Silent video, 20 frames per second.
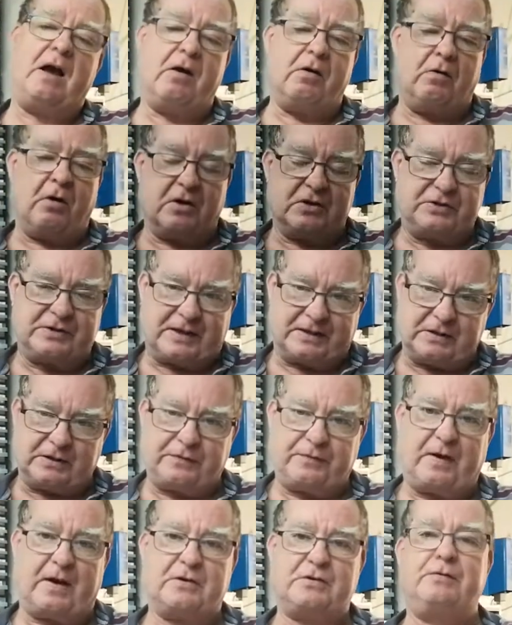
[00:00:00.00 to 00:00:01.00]
a lot of
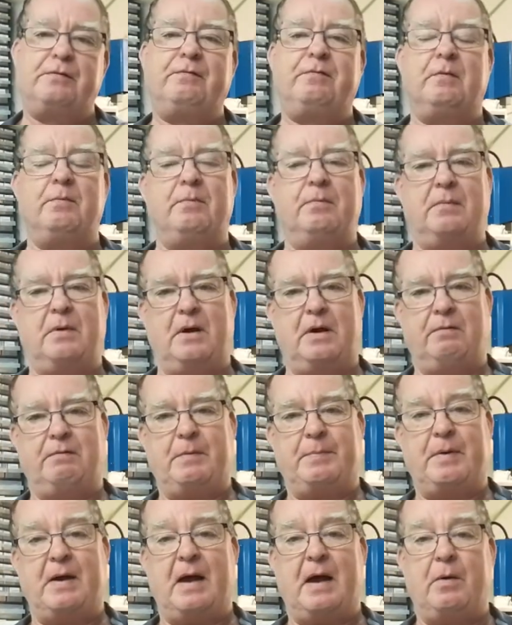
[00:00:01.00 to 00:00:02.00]
satisfaction from uh,
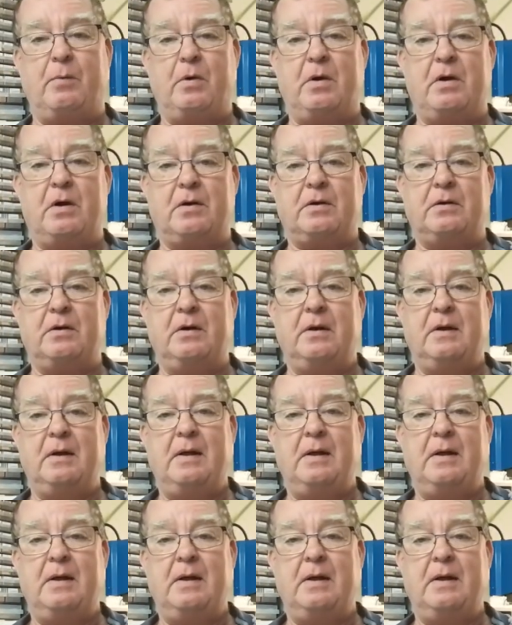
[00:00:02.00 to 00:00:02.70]
repair work,